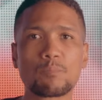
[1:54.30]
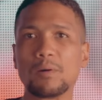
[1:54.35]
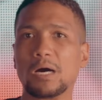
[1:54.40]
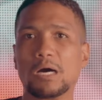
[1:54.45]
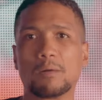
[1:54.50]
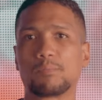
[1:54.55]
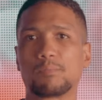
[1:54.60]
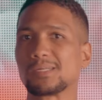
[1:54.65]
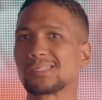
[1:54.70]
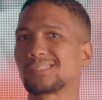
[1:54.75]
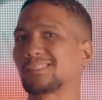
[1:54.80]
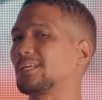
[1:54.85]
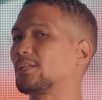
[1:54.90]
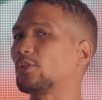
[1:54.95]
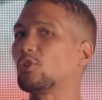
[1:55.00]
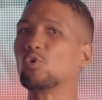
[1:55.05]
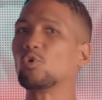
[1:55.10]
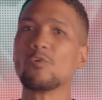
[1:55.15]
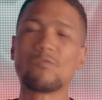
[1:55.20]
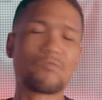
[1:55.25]
purpose, that
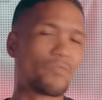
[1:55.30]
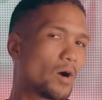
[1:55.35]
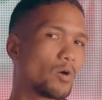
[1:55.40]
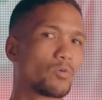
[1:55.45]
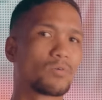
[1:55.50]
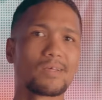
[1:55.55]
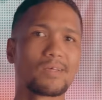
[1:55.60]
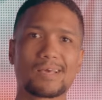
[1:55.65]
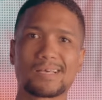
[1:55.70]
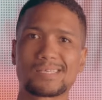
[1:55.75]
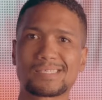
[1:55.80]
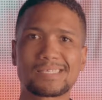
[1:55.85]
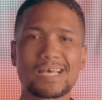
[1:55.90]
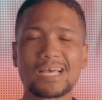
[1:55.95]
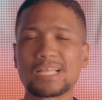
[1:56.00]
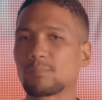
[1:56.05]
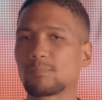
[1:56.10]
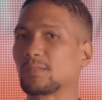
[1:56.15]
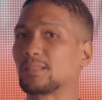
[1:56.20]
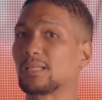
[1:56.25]
newfound
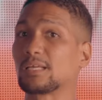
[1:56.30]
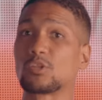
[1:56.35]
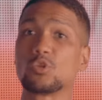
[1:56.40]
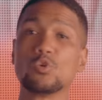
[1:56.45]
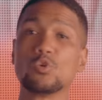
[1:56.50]
excitement, that